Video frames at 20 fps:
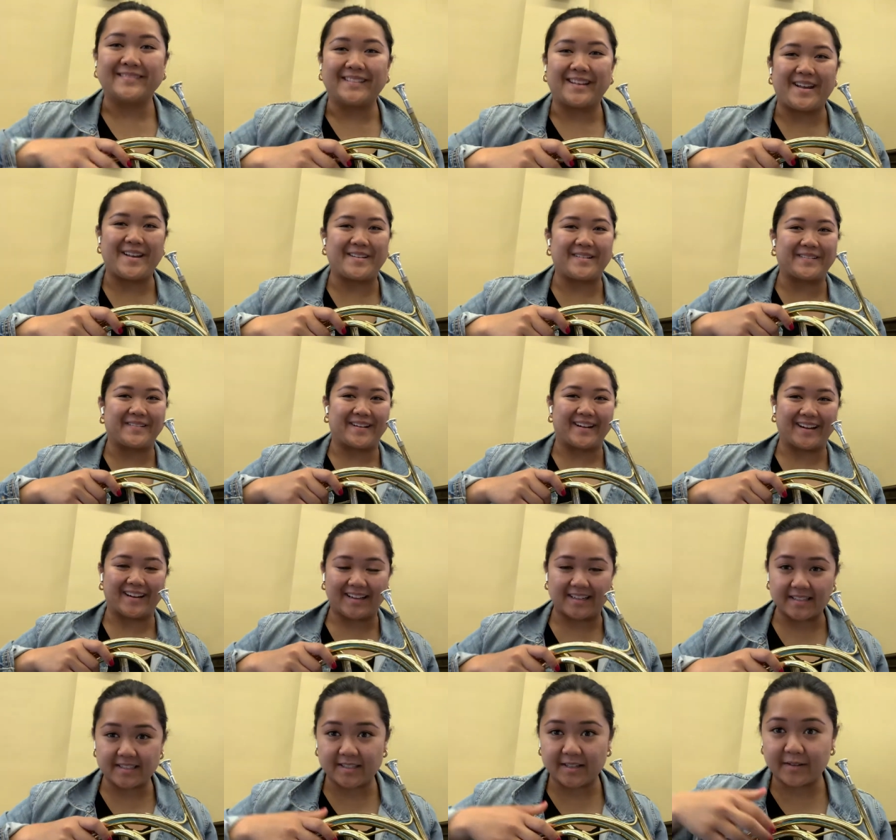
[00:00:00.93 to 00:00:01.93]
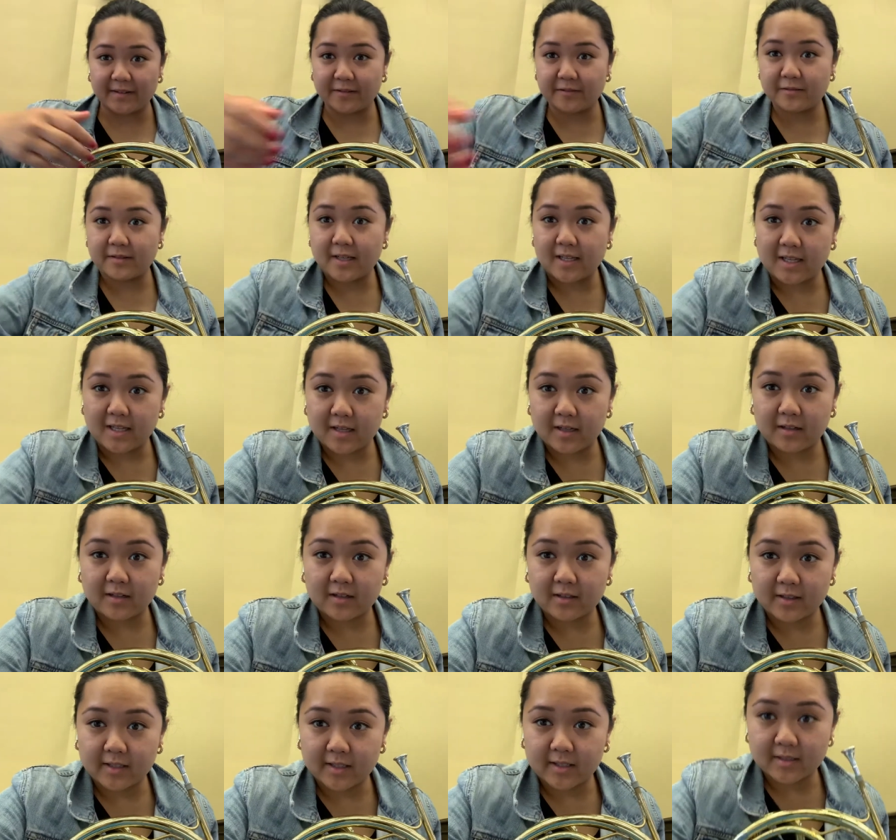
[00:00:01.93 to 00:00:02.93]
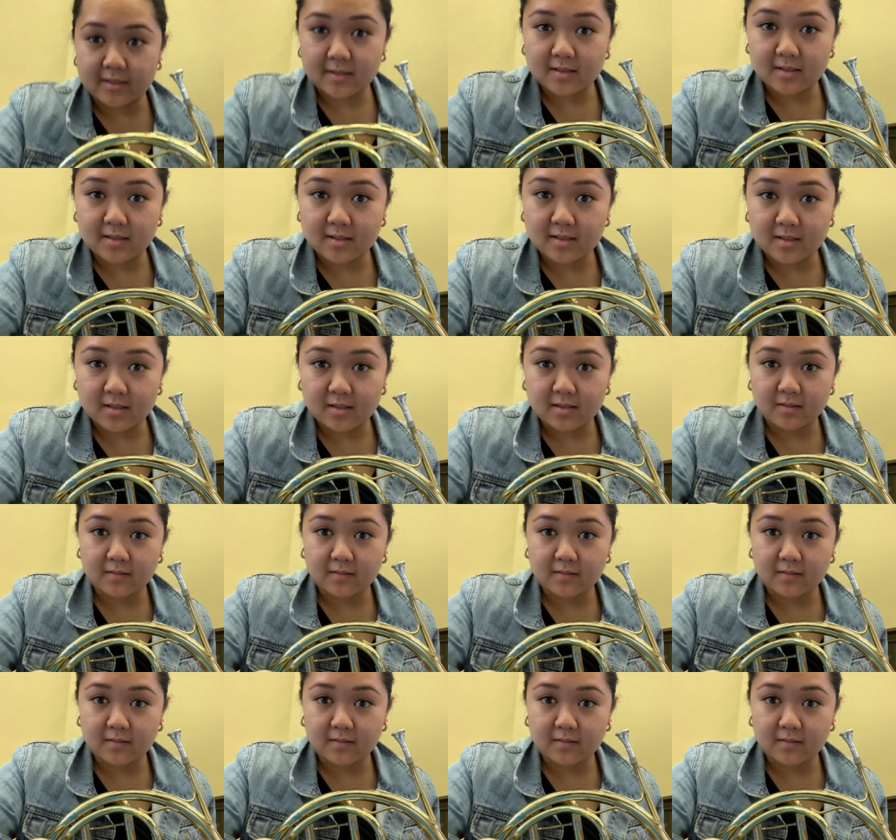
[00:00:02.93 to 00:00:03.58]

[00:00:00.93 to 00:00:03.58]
Alrighty, so here is